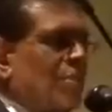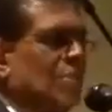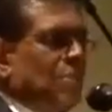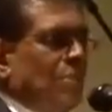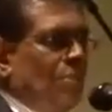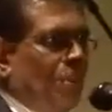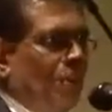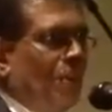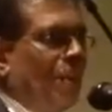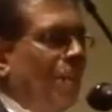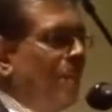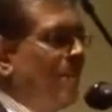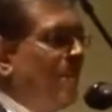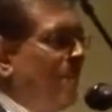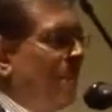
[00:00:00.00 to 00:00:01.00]
who joined,
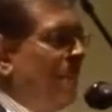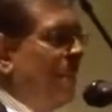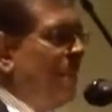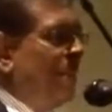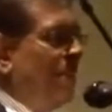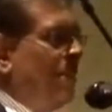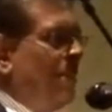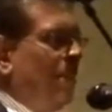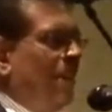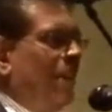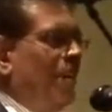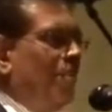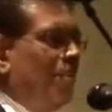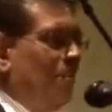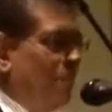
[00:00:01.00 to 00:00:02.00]

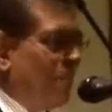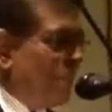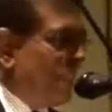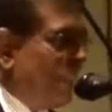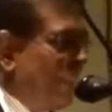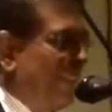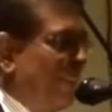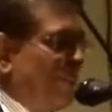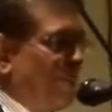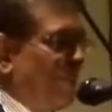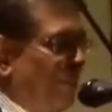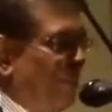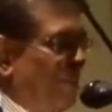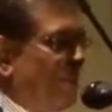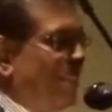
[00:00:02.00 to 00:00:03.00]
unfortunately not
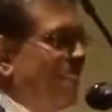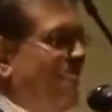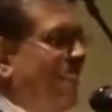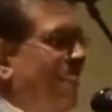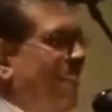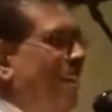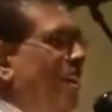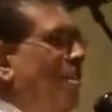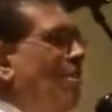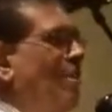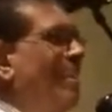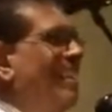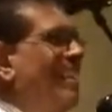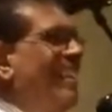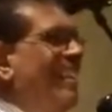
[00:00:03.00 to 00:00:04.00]
all of us are around
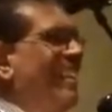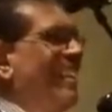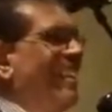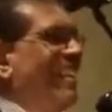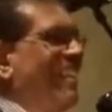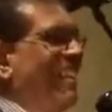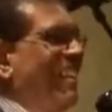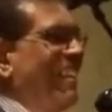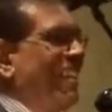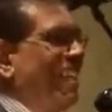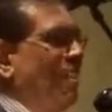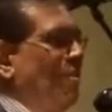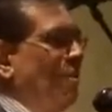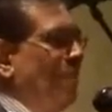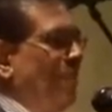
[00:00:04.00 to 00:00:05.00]

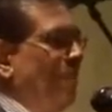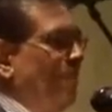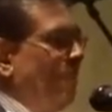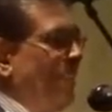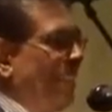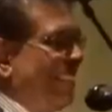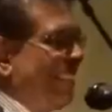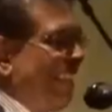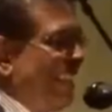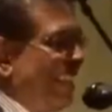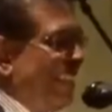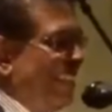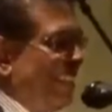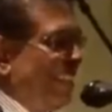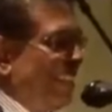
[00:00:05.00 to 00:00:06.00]
here, very, very sad
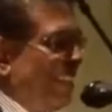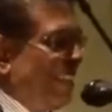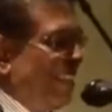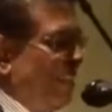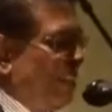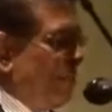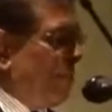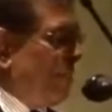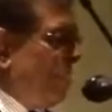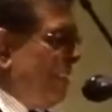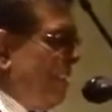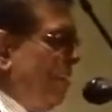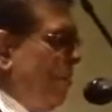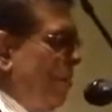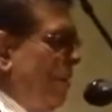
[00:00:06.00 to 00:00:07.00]
that some of us
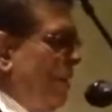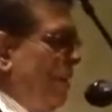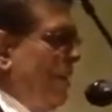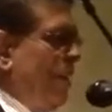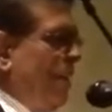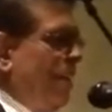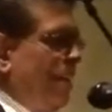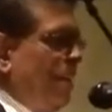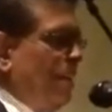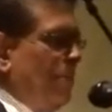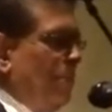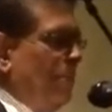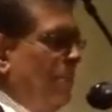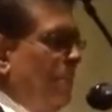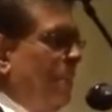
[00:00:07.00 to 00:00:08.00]
have
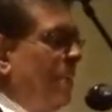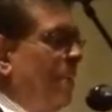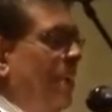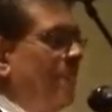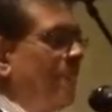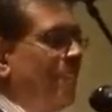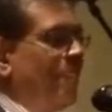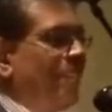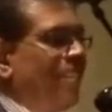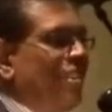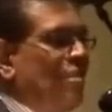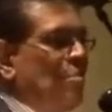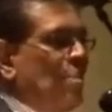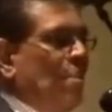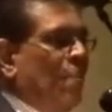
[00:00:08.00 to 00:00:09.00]
left us,
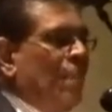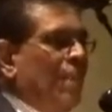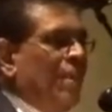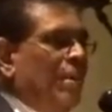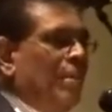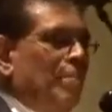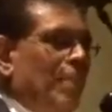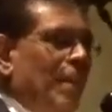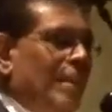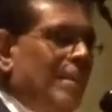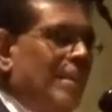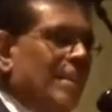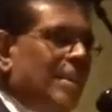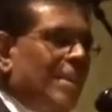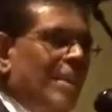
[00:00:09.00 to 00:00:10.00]

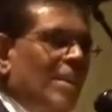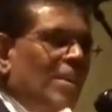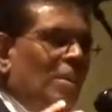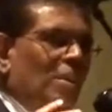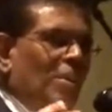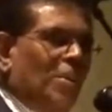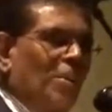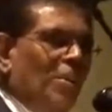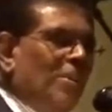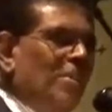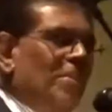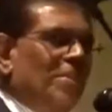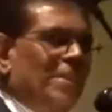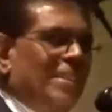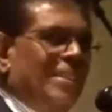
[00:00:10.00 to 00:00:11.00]
but all
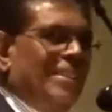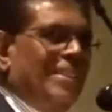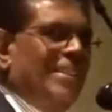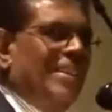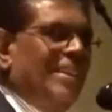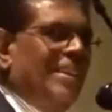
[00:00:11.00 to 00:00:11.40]
of us